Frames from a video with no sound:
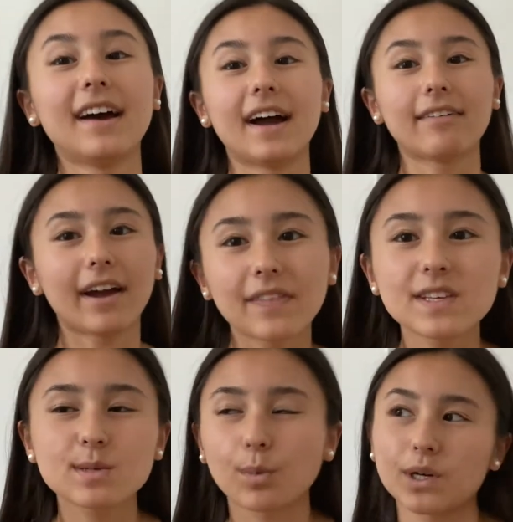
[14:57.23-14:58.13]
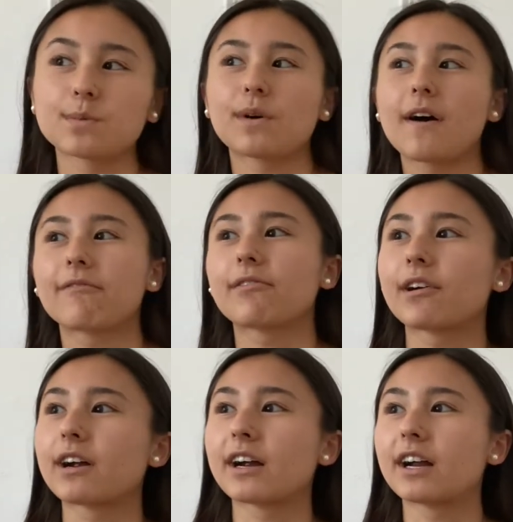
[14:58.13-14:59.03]
I've had this sports bra
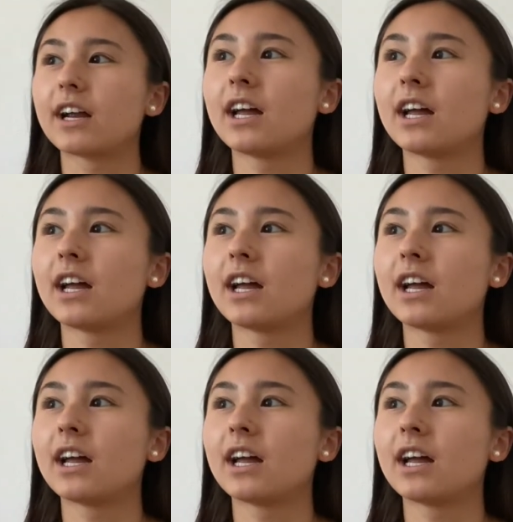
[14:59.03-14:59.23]
for